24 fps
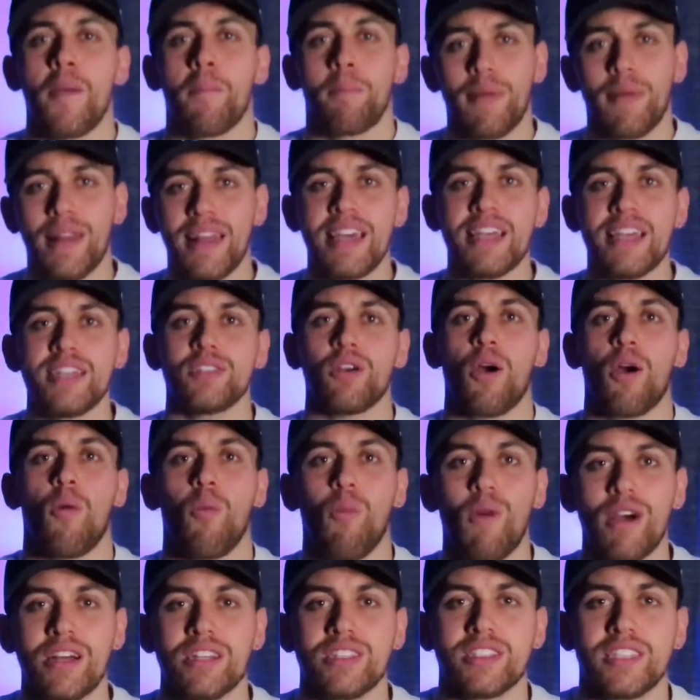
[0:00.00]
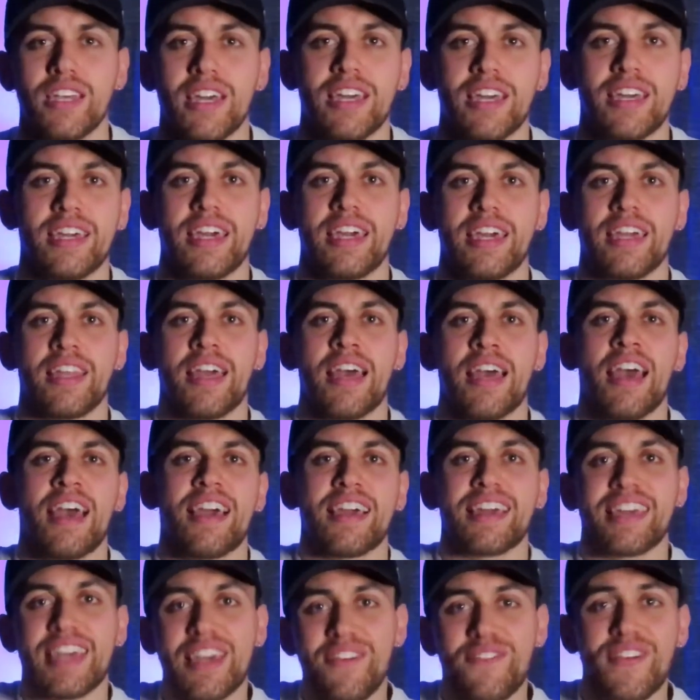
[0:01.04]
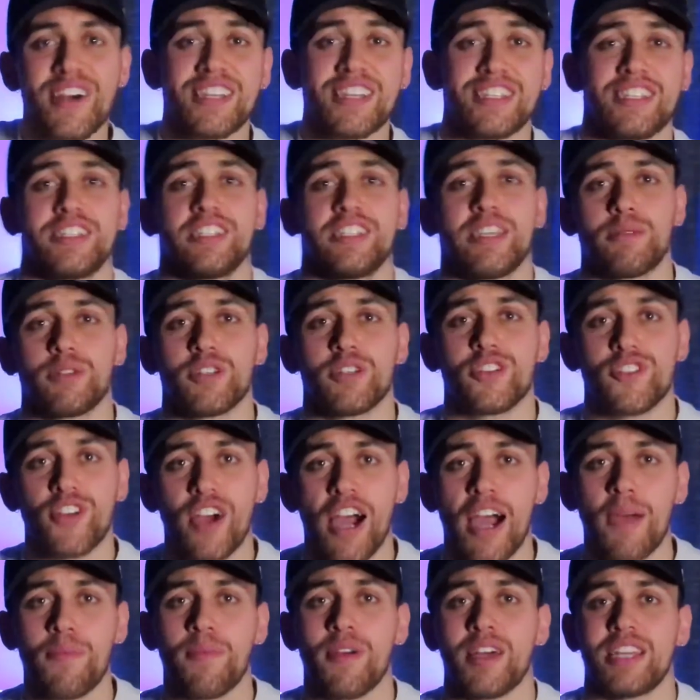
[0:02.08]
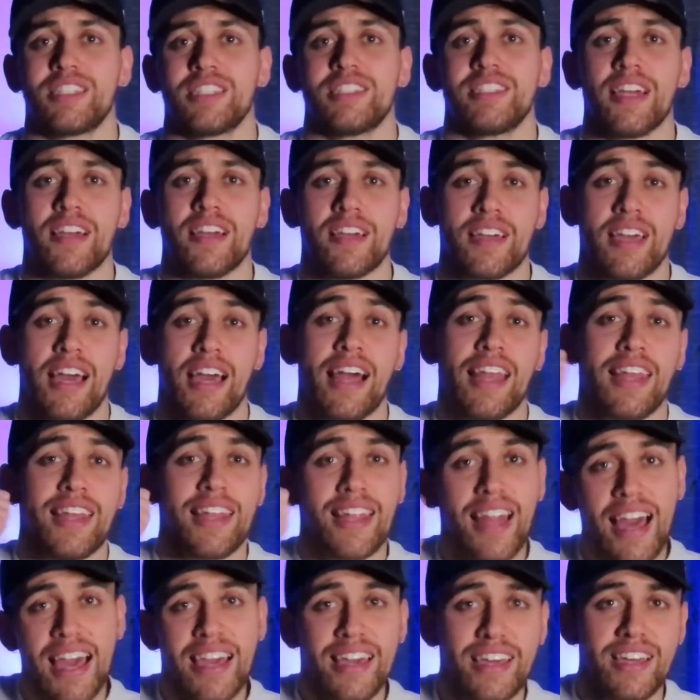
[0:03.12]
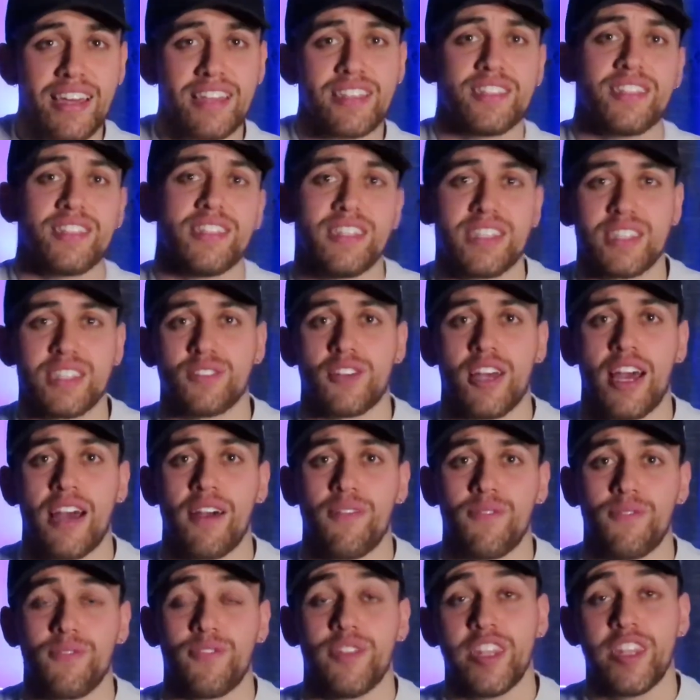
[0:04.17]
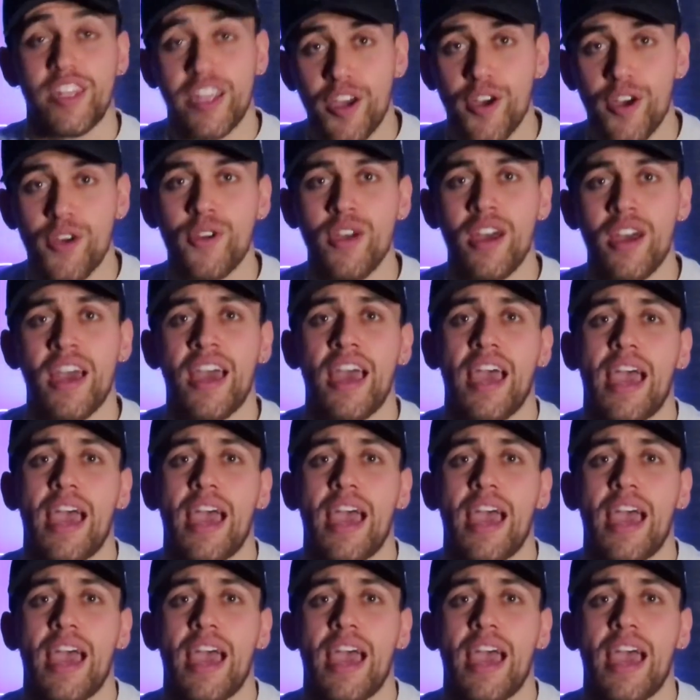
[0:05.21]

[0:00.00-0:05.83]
Please once again give us a subscribe, check a like into this video,